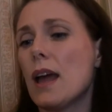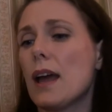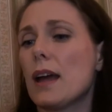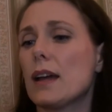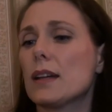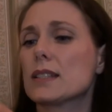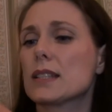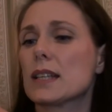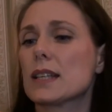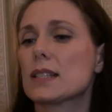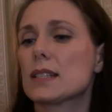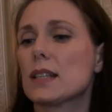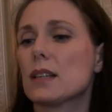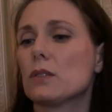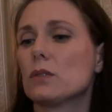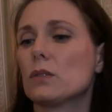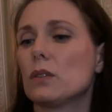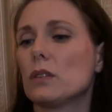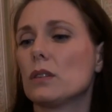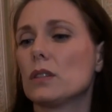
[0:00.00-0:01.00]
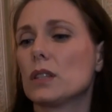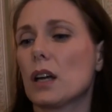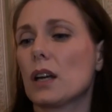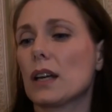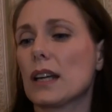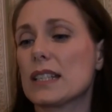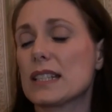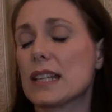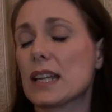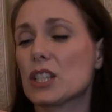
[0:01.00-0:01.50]
It is this little duck.
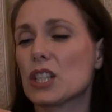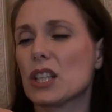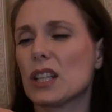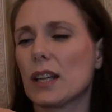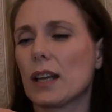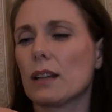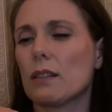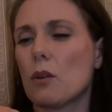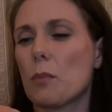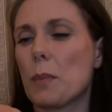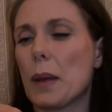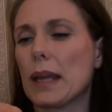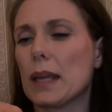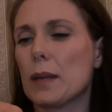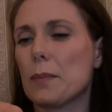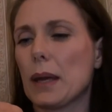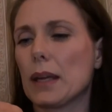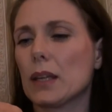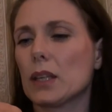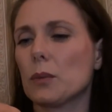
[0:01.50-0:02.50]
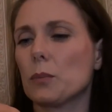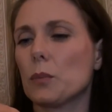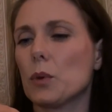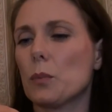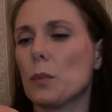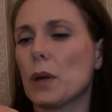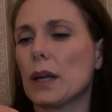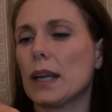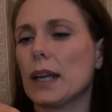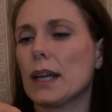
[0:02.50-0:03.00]
It's actually like a little piggy bank. You can
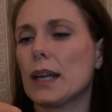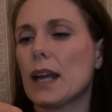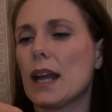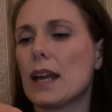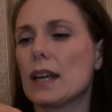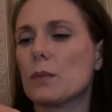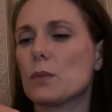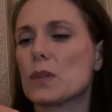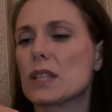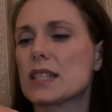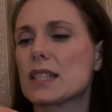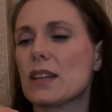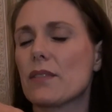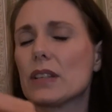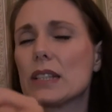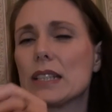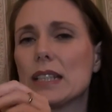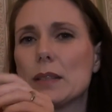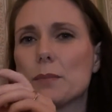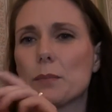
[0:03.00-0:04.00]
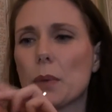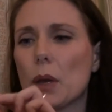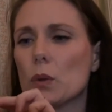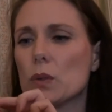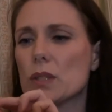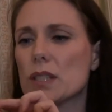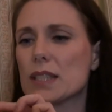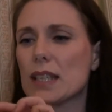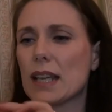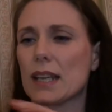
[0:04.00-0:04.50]
put money in it. And it was
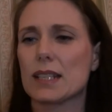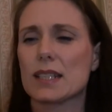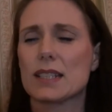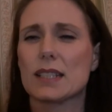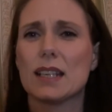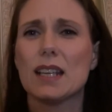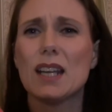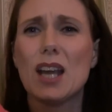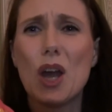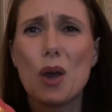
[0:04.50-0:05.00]
£17.60,